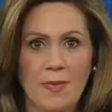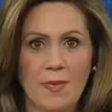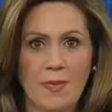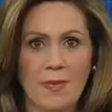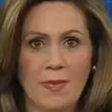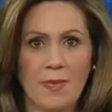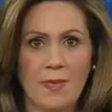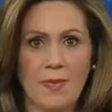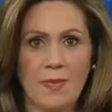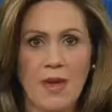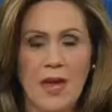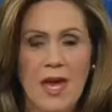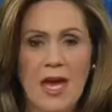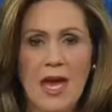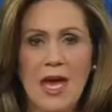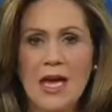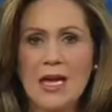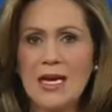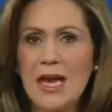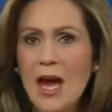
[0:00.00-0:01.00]
Security.
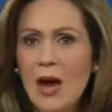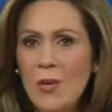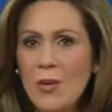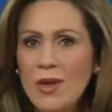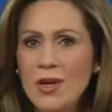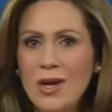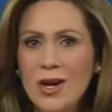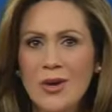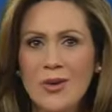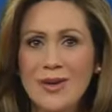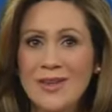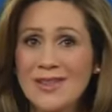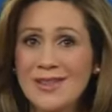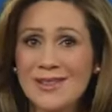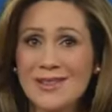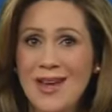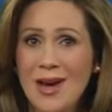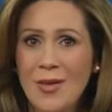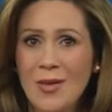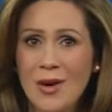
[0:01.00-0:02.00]
Now we know
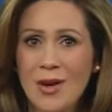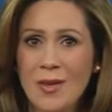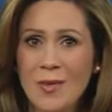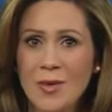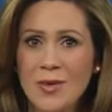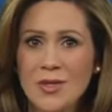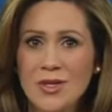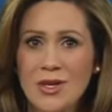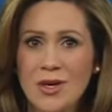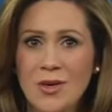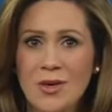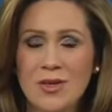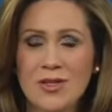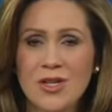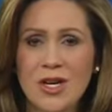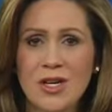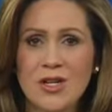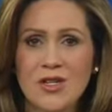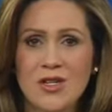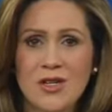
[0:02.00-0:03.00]
it's not one of the most secure
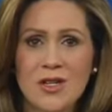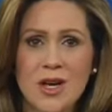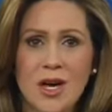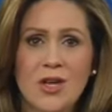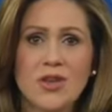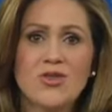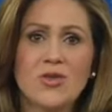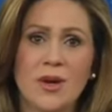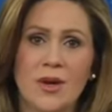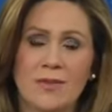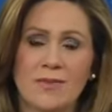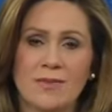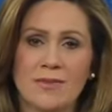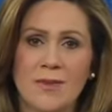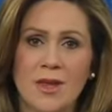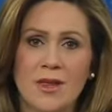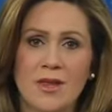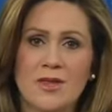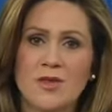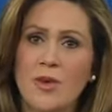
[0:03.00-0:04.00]
exchanges in the country,
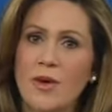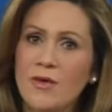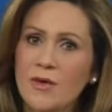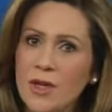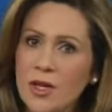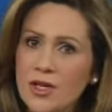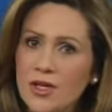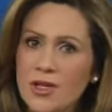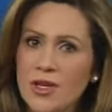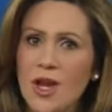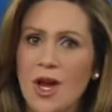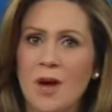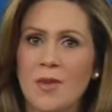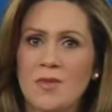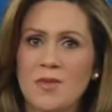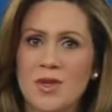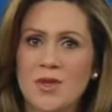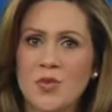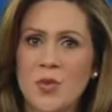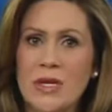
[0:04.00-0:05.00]
and this revelation
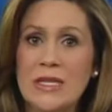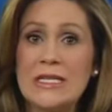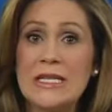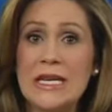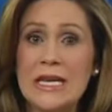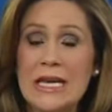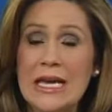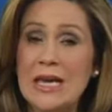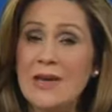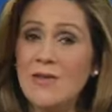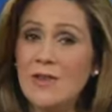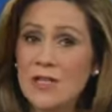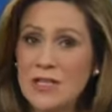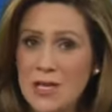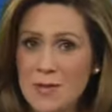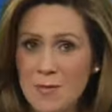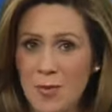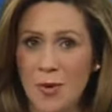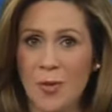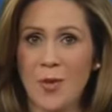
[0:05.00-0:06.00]
comes as we dig even
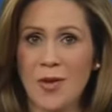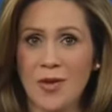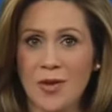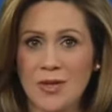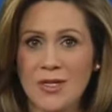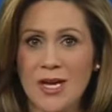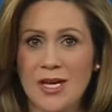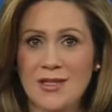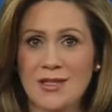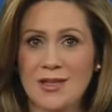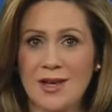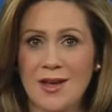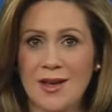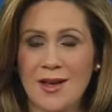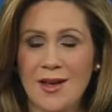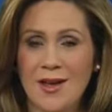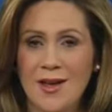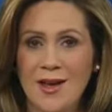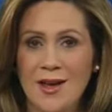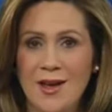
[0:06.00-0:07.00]
deeper with our testing.
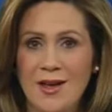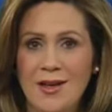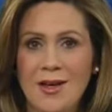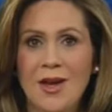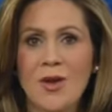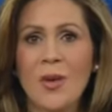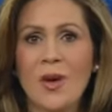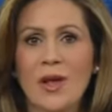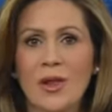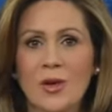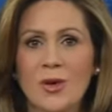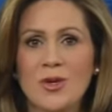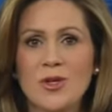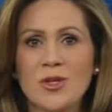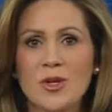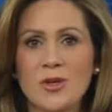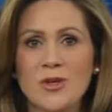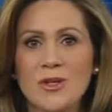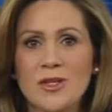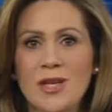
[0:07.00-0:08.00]
Nick Winkler
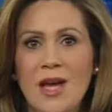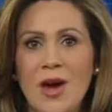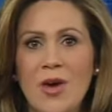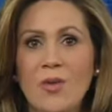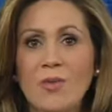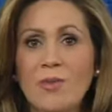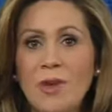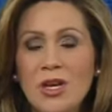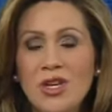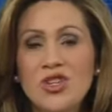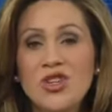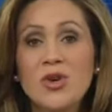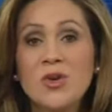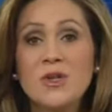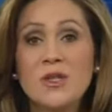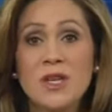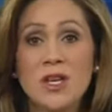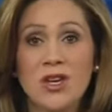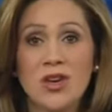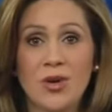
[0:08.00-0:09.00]
shows us how MNsure
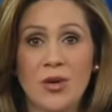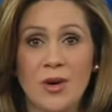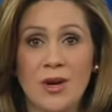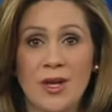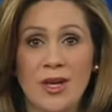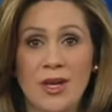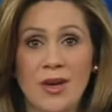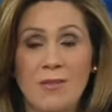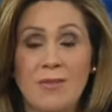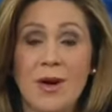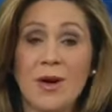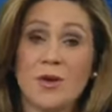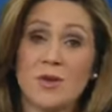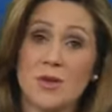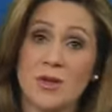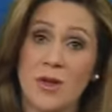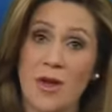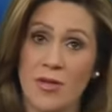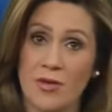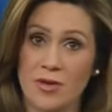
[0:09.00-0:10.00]
security compares
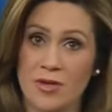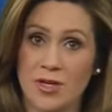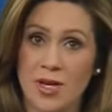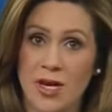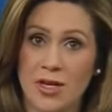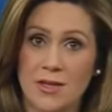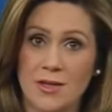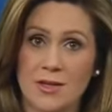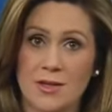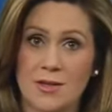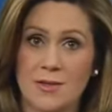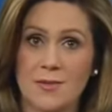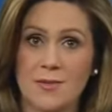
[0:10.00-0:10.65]
with other states.